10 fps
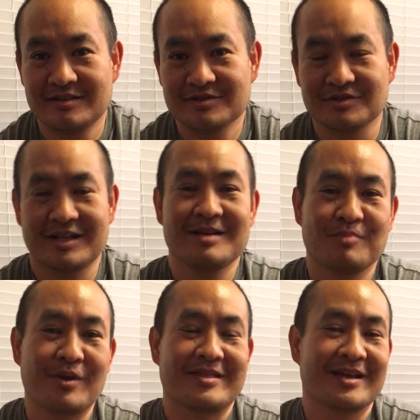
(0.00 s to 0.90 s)
So at any
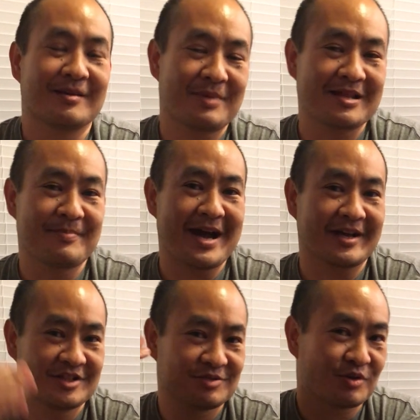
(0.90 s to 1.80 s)
point they could buy the
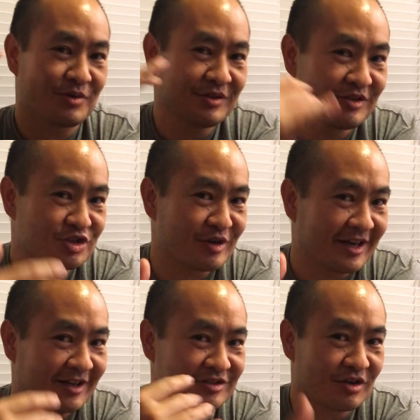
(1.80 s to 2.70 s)
packages. We're going through the
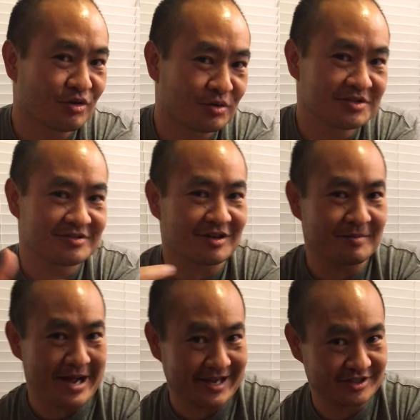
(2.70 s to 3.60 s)
training because all courses are
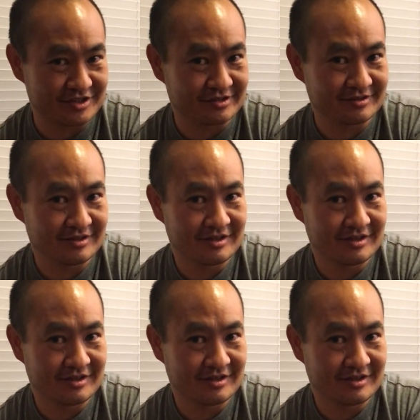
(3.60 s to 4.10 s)
packages.